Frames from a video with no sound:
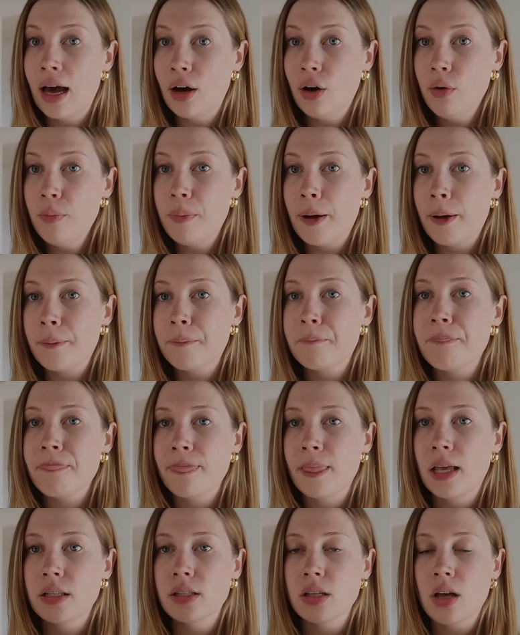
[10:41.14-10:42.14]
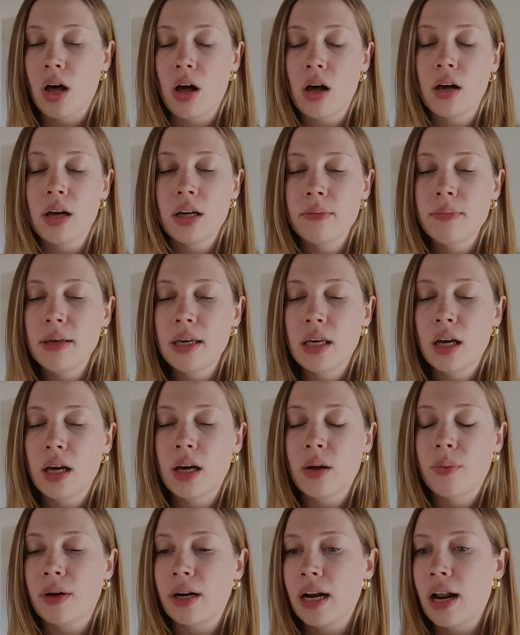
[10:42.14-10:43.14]
out, but it's all gonna be
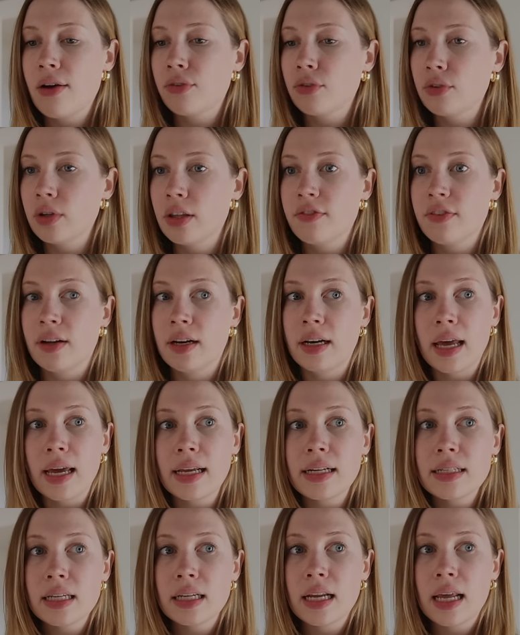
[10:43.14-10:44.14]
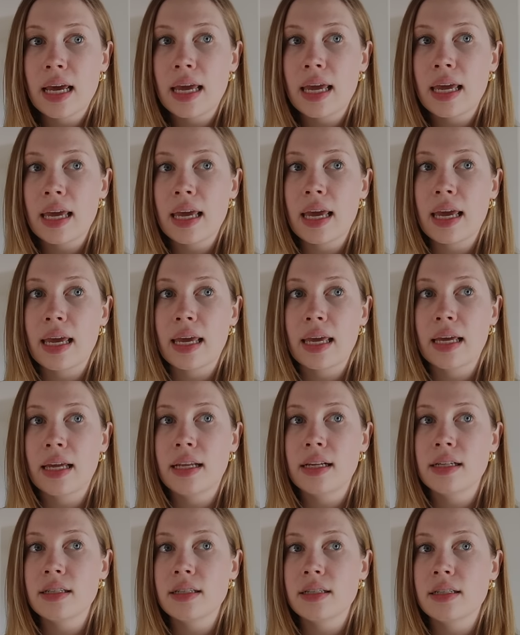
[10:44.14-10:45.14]
good. We're gonna have a really fun night tonight
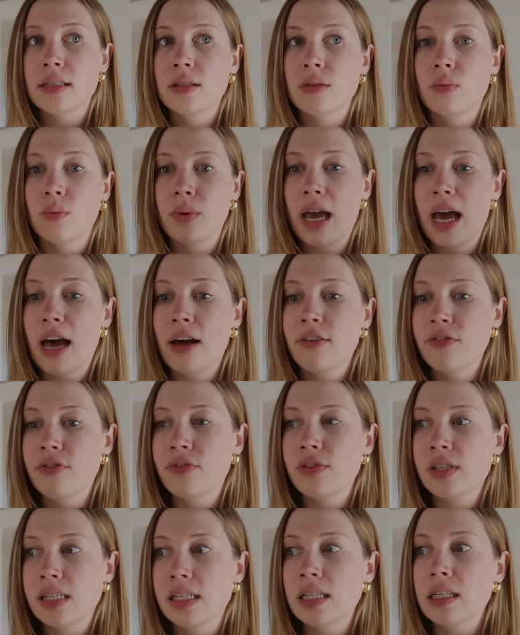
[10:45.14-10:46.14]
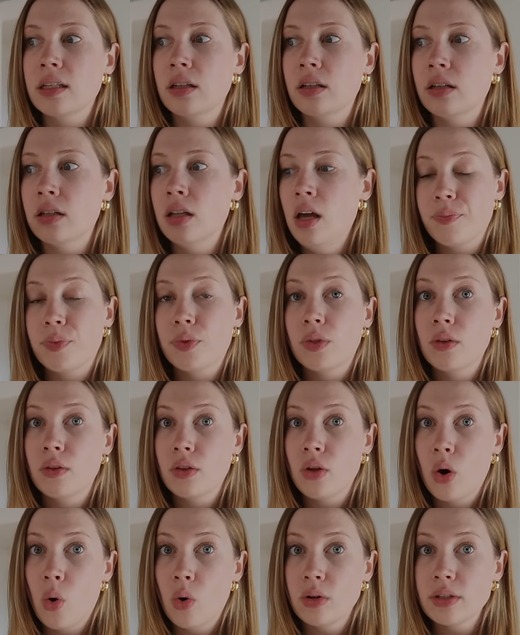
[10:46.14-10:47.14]
and we have still
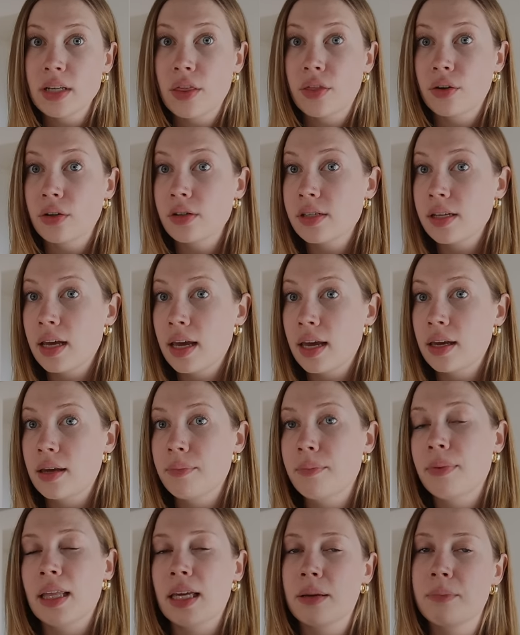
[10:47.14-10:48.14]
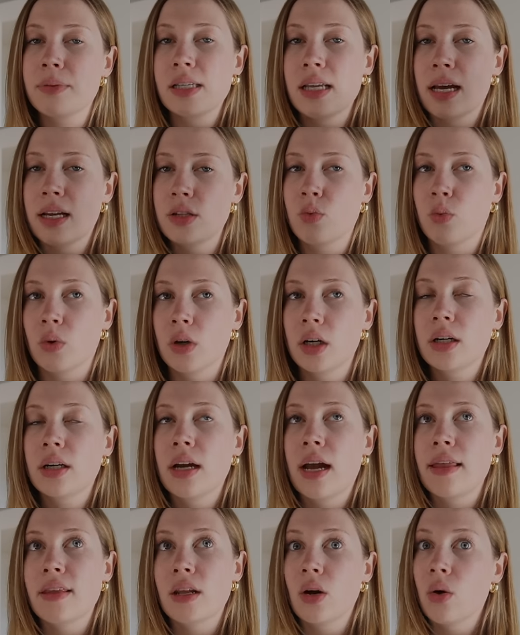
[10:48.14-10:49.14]
the whole day Thursday, like besides work
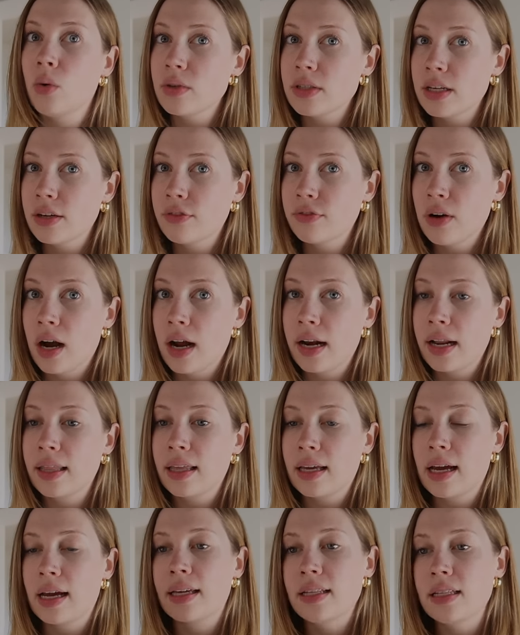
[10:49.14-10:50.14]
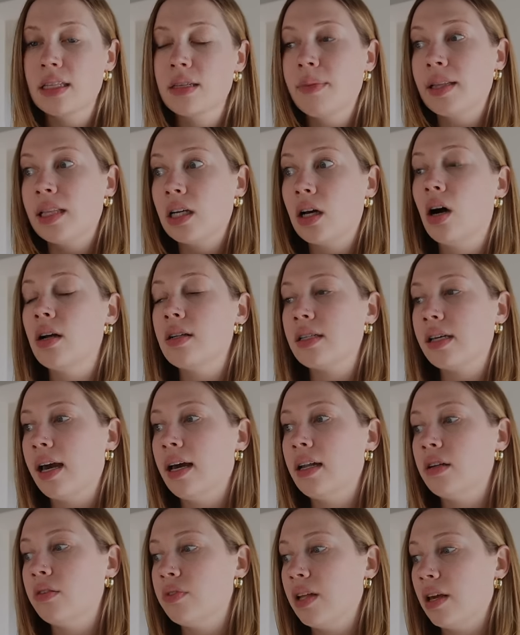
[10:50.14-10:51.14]
and then a whole day Friday. Like I can submit the content
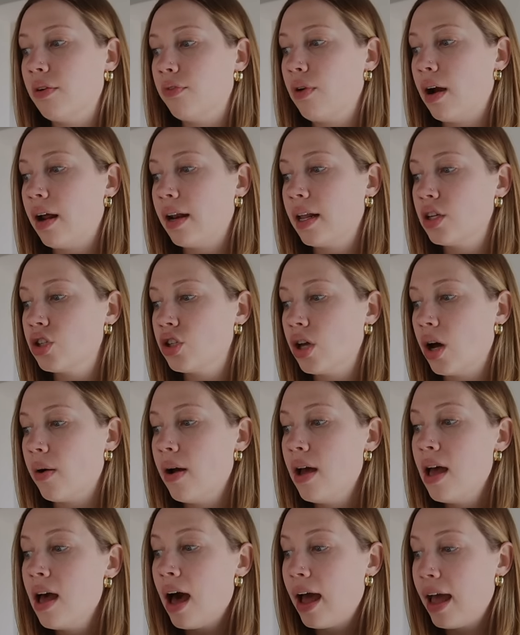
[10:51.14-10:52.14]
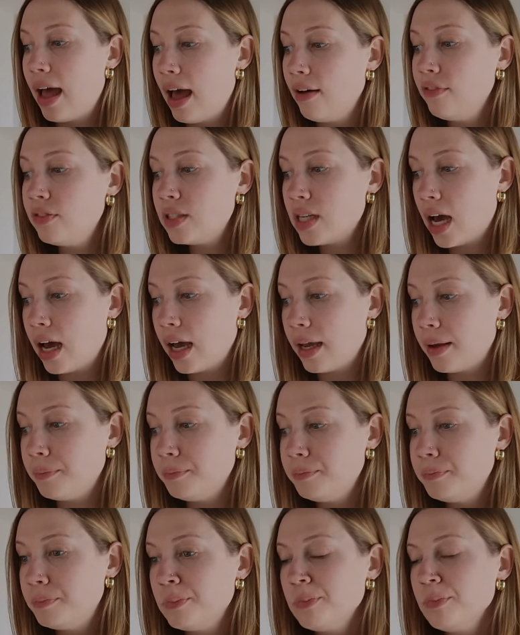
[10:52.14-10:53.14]
end of day Friday. So I have
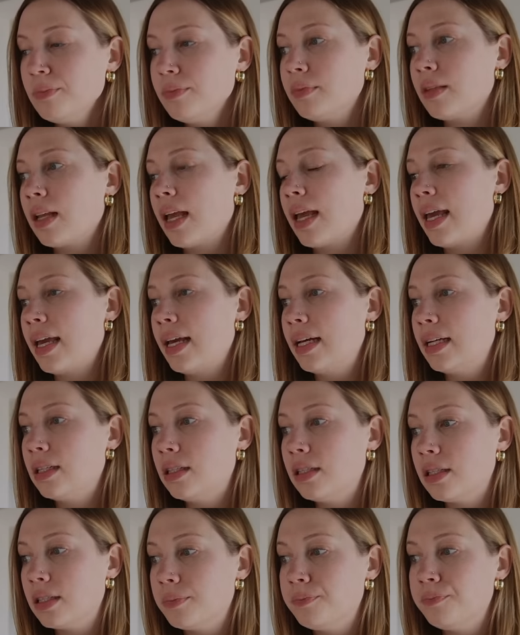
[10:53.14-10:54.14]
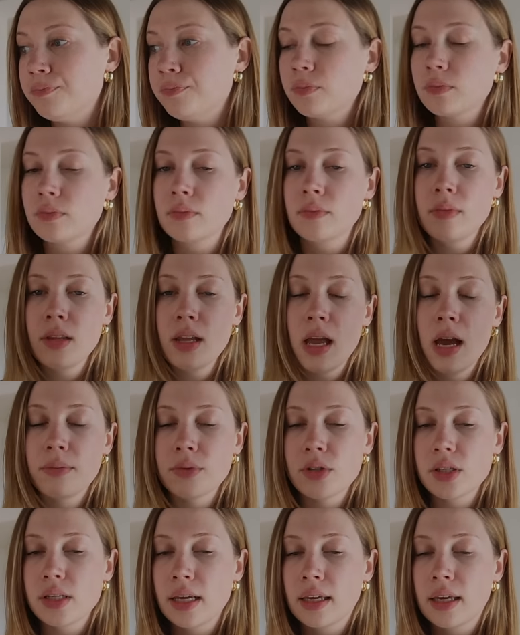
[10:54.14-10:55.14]
time and I'm
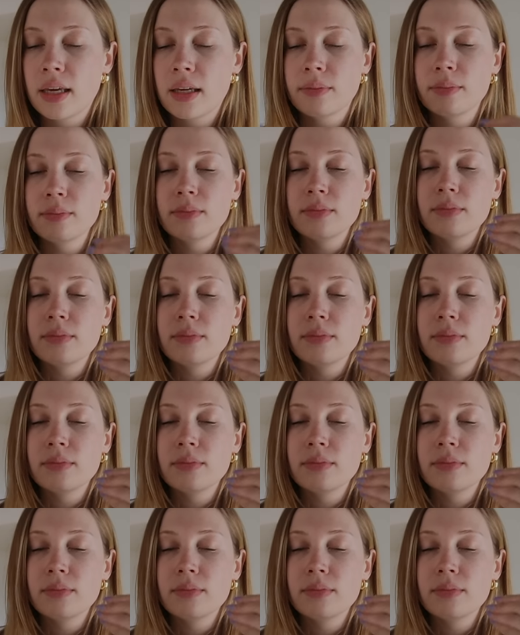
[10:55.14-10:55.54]
just taking